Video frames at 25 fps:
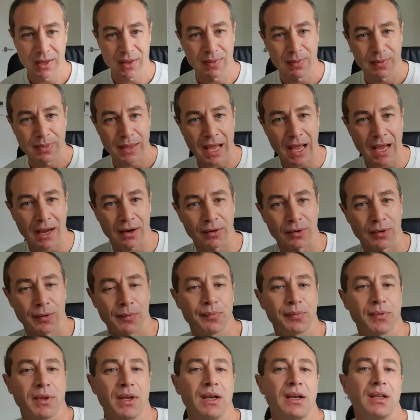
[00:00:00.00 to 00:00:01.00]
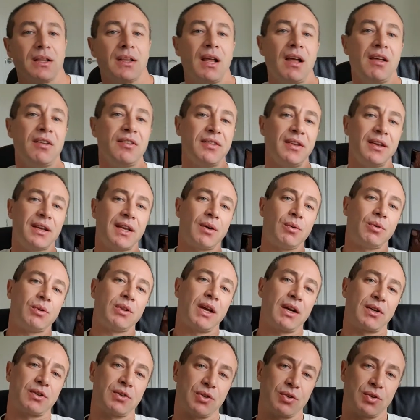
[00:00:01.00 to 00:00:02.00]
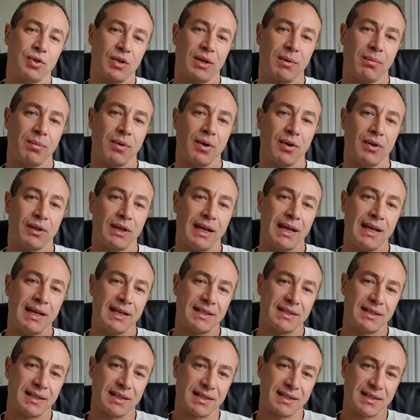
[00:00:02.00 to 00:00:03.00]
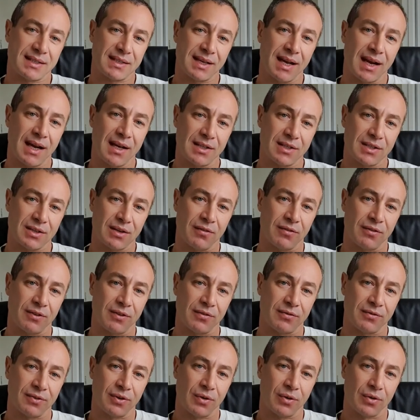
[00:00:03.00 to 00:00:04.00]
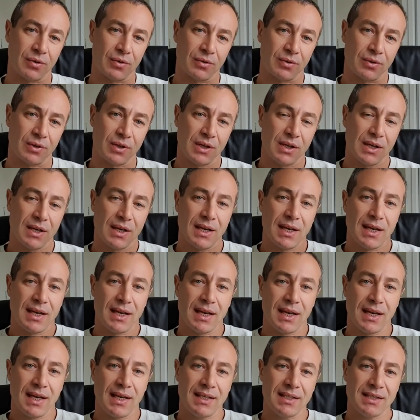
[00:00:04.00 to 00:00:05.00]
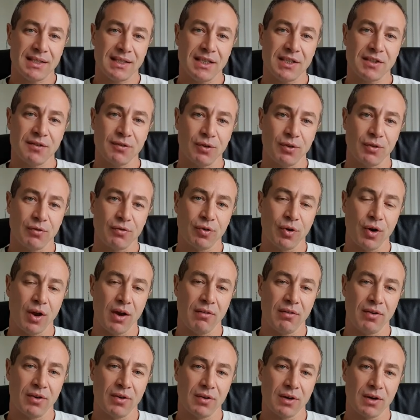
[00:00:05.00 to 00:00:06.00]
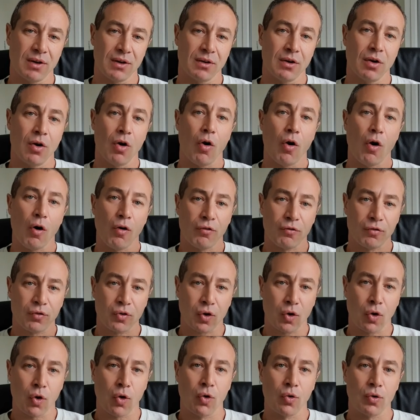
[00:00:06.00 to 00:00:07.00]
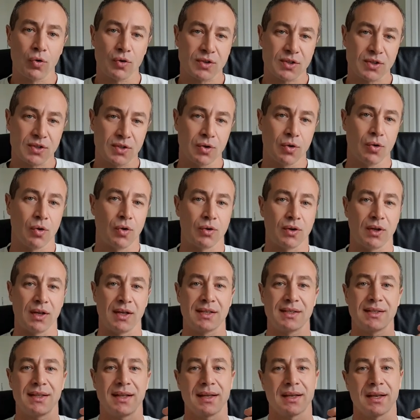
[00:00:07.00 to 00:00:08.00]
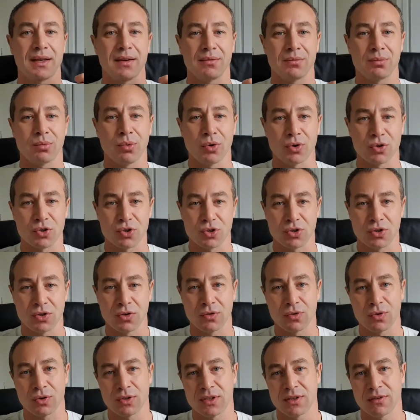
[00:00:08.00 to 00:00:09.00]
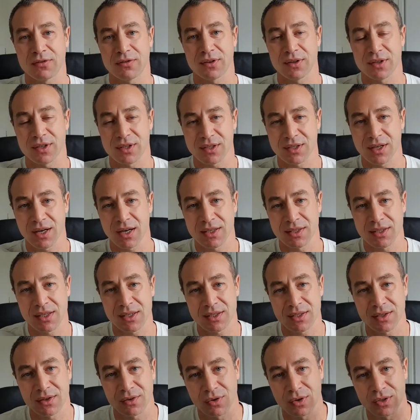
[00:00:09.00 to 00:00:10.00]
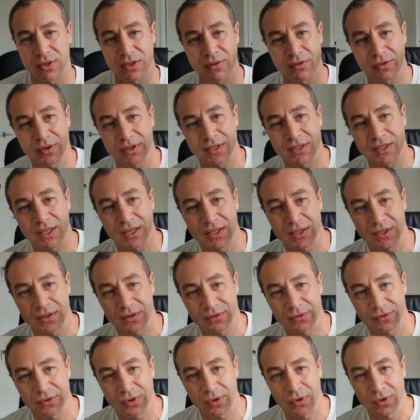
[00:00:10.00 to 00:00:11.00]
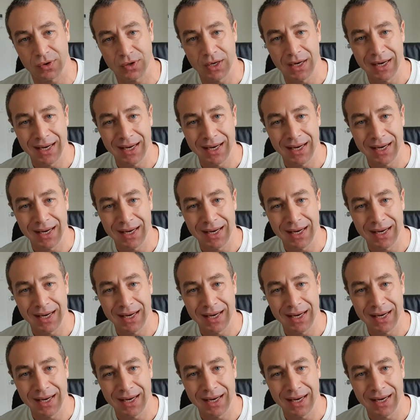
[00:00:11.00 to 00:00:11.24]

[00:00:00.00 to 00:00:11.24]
Now, last thing I would like to talk about is the size of the phone. Is this phone for everyone? Of course not. It's like a watch. You've got different sizes, you've got different sizes of phone.